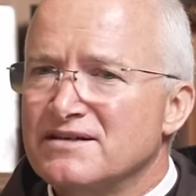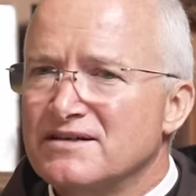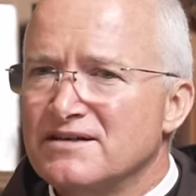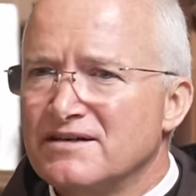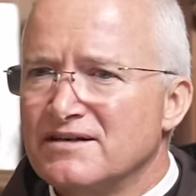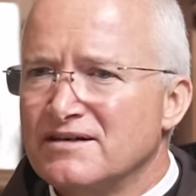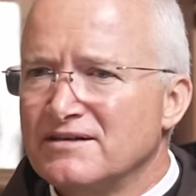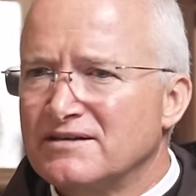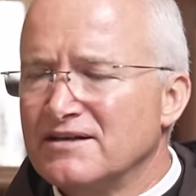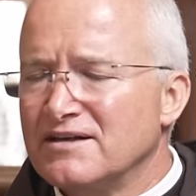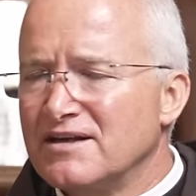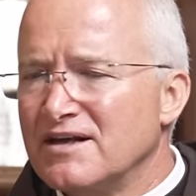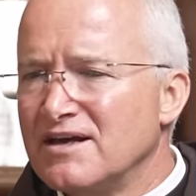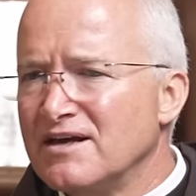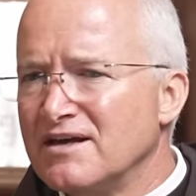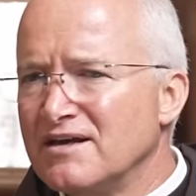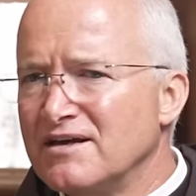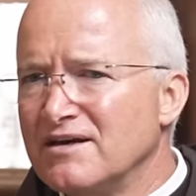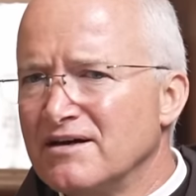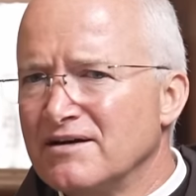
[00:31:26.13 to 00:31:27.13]

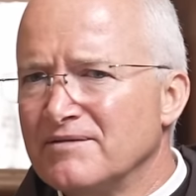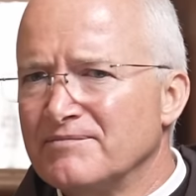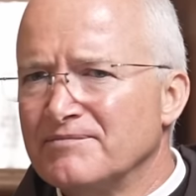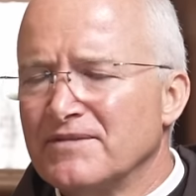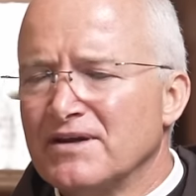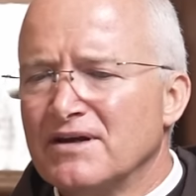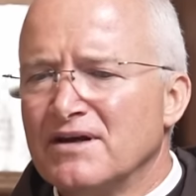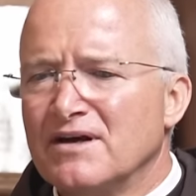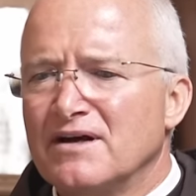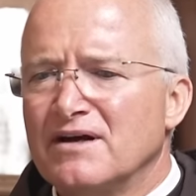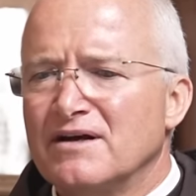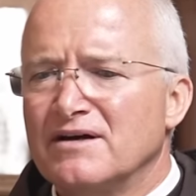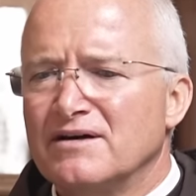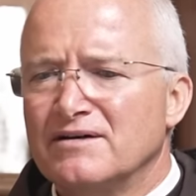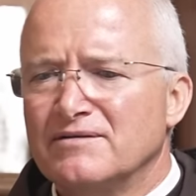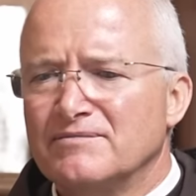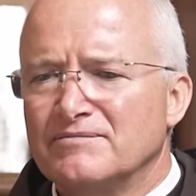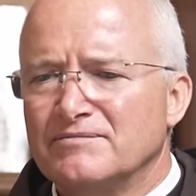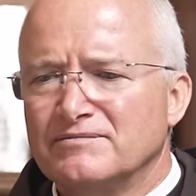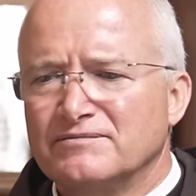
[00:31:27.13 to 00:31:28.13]
today,
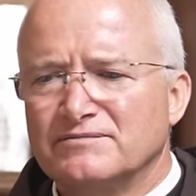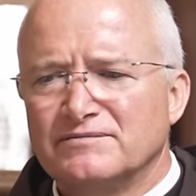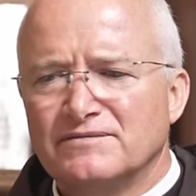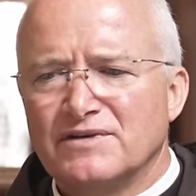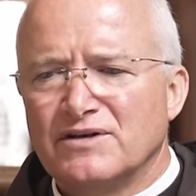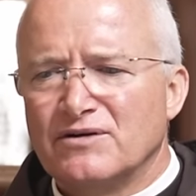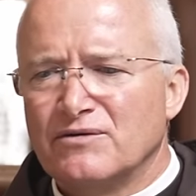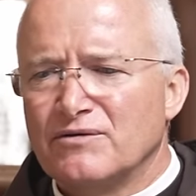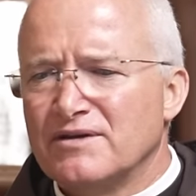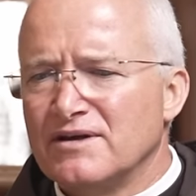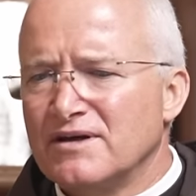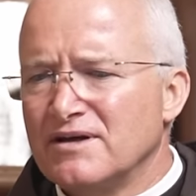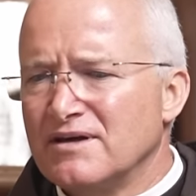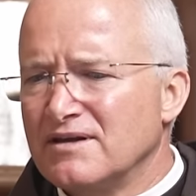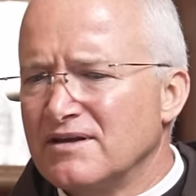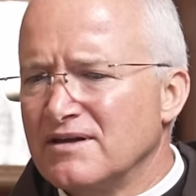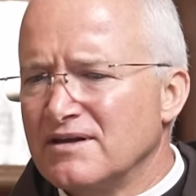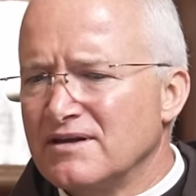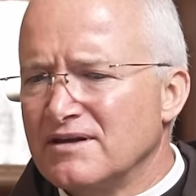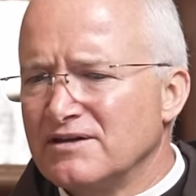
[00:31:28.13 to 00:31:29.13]
you know,
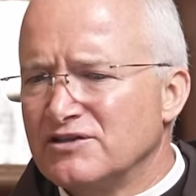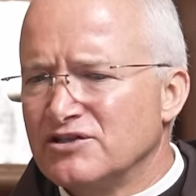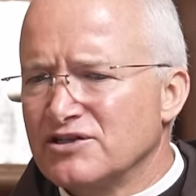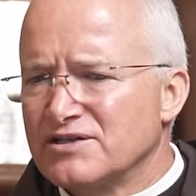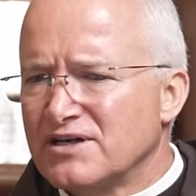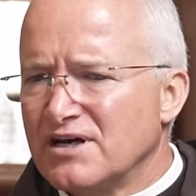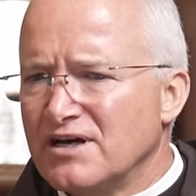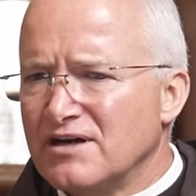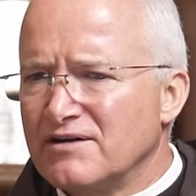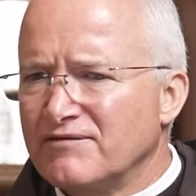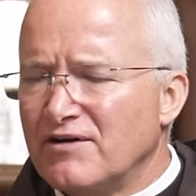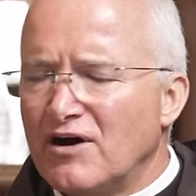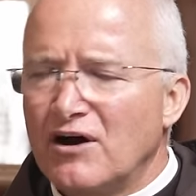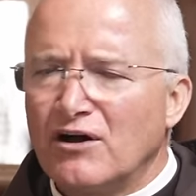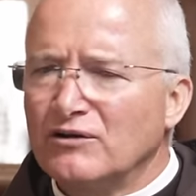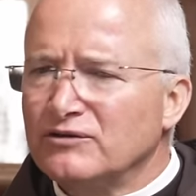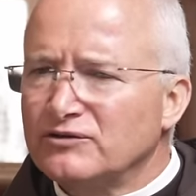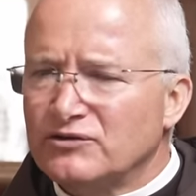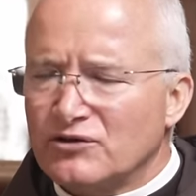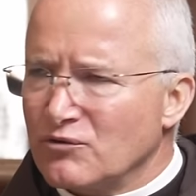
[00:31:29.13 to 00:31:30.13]
they just kind of
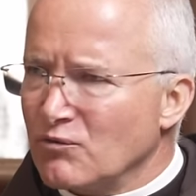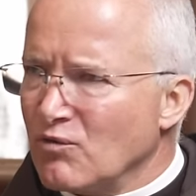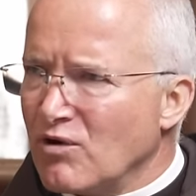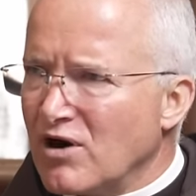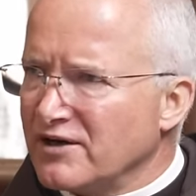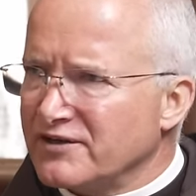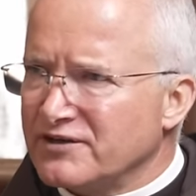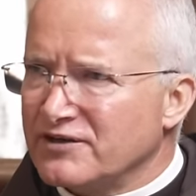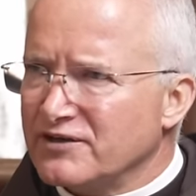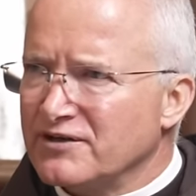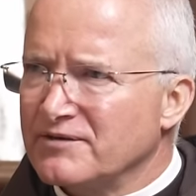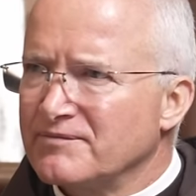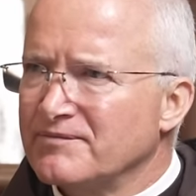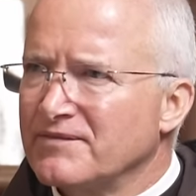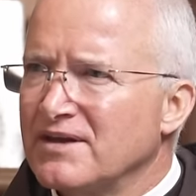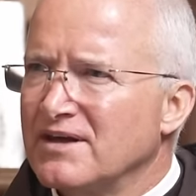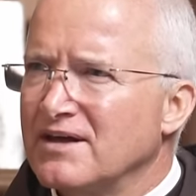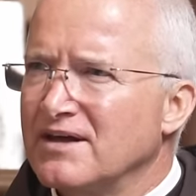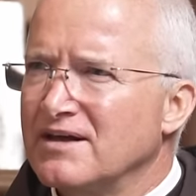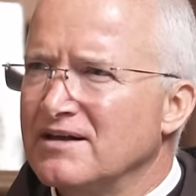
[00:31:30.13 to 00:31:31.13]
alter water.
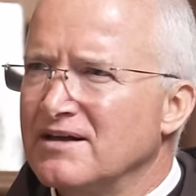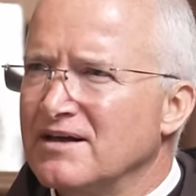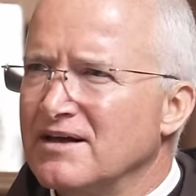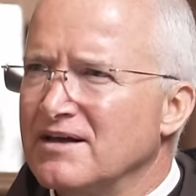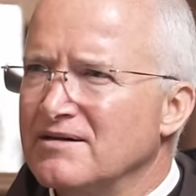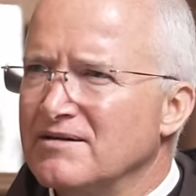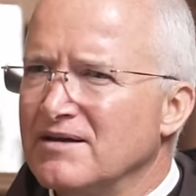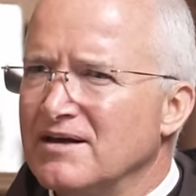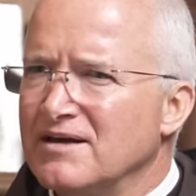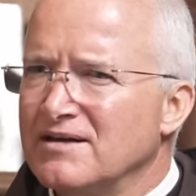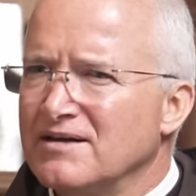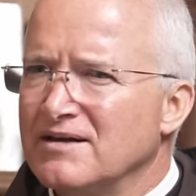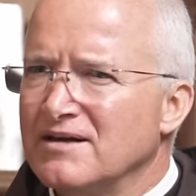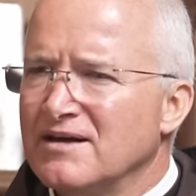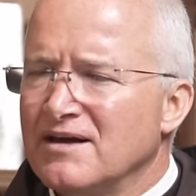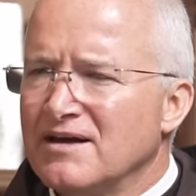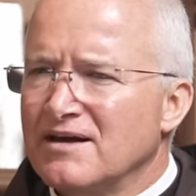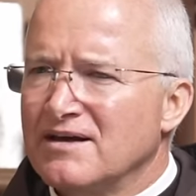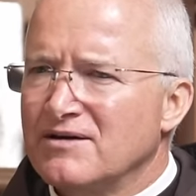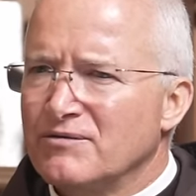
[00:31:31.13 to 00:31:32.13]
And
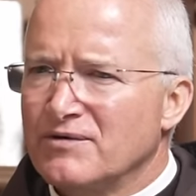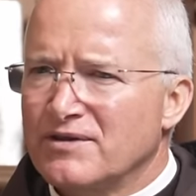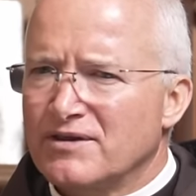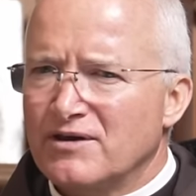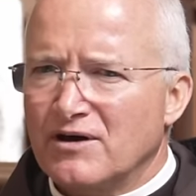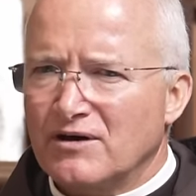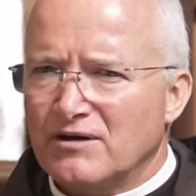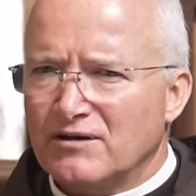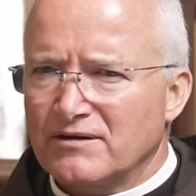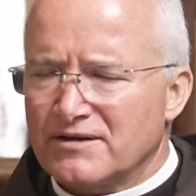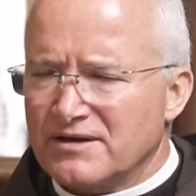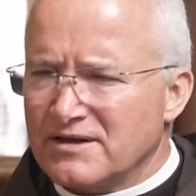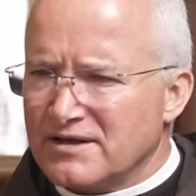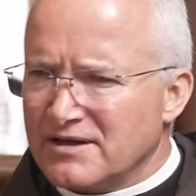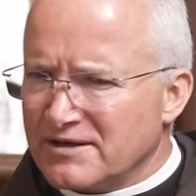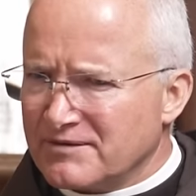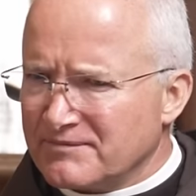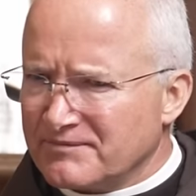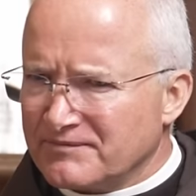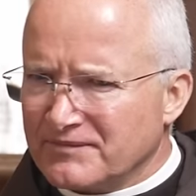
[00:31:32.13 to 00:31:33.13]
with all
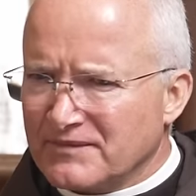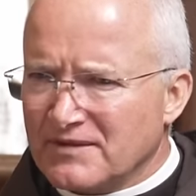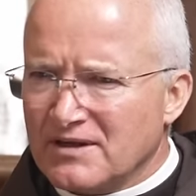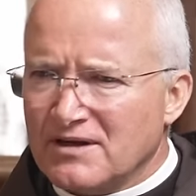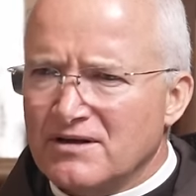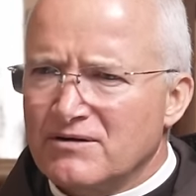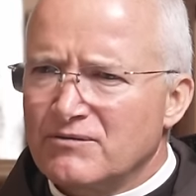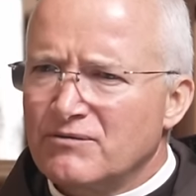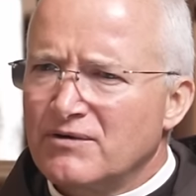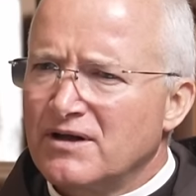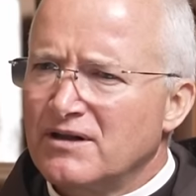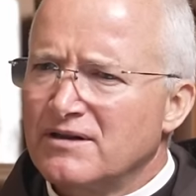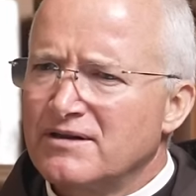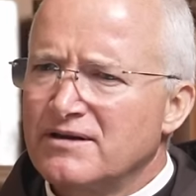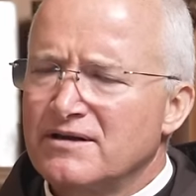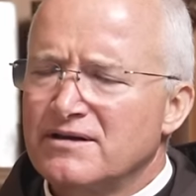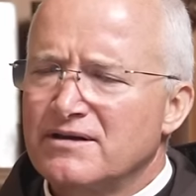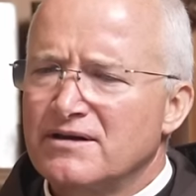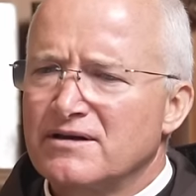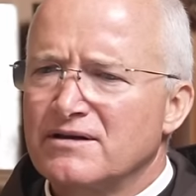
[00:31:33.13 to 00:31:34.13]

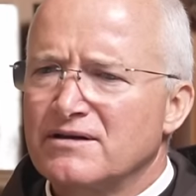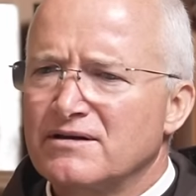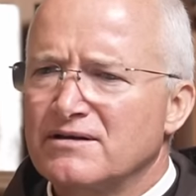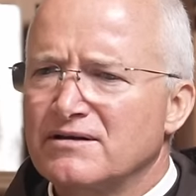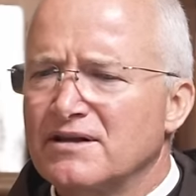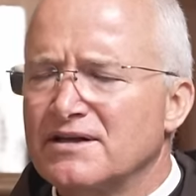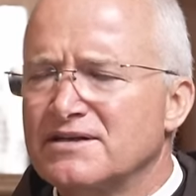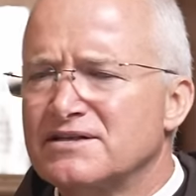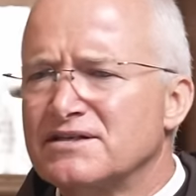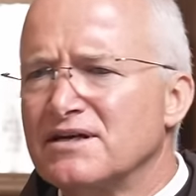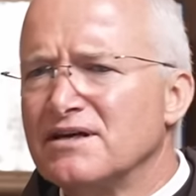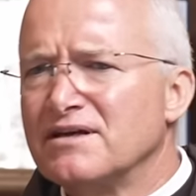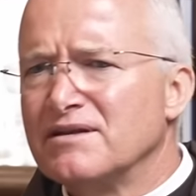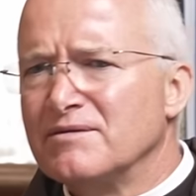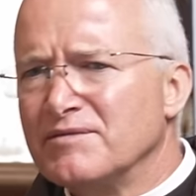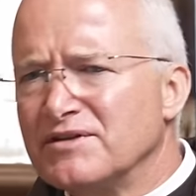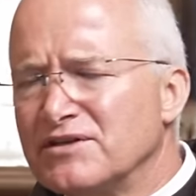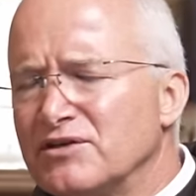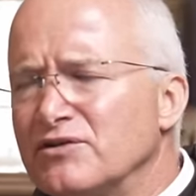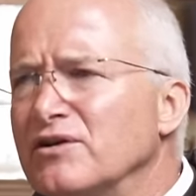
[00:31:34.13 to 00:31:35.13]
the let's say the
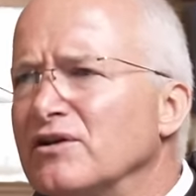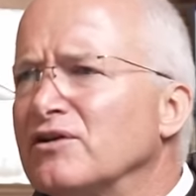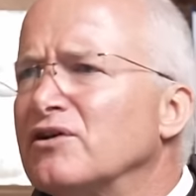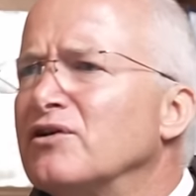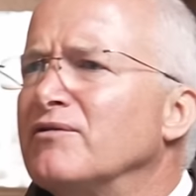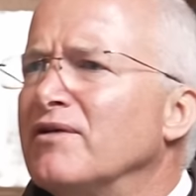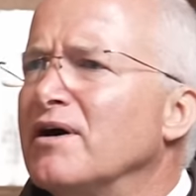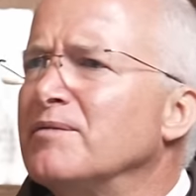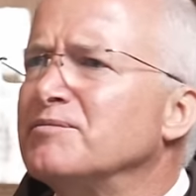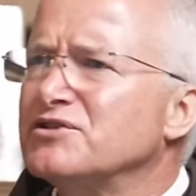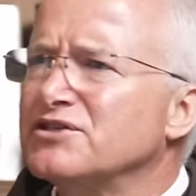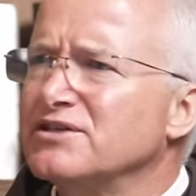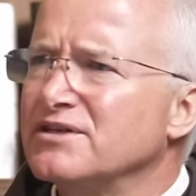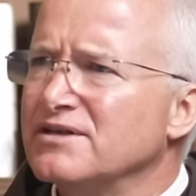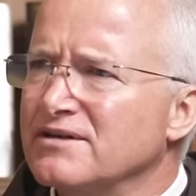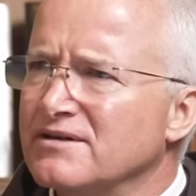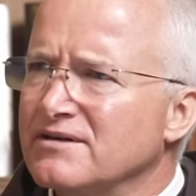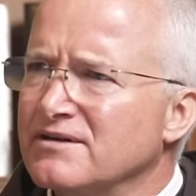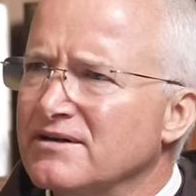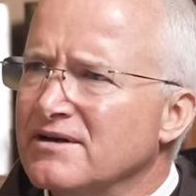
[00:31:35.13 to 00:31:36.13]
material
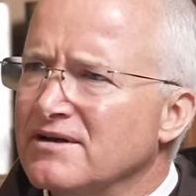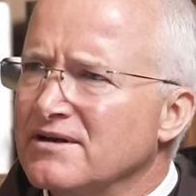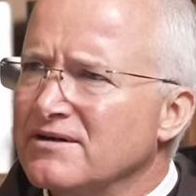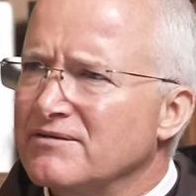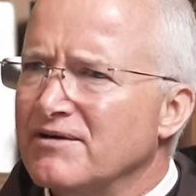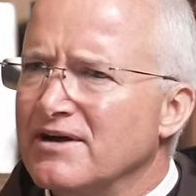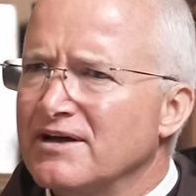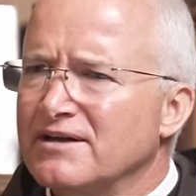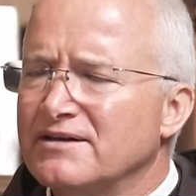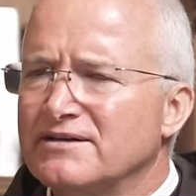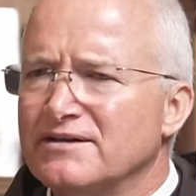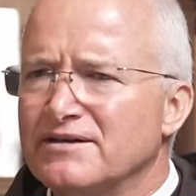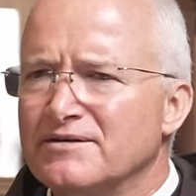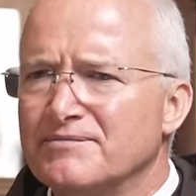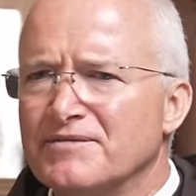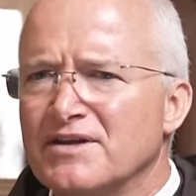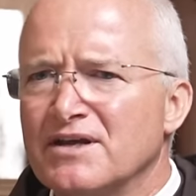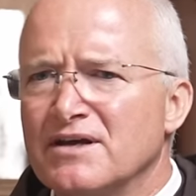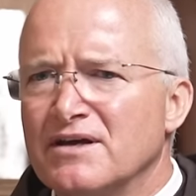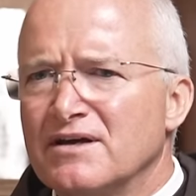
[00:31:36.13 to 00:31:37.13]
corruption, right? Yeah.